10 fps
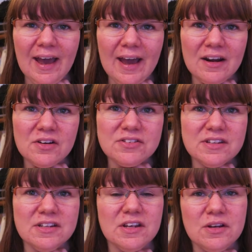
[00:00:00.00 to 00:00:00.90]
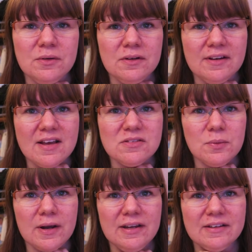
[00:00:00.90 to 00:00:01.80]
And I'll see you
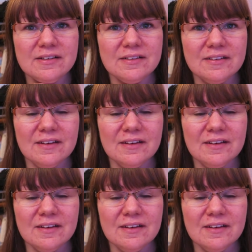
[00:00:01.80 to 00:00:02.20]
next week.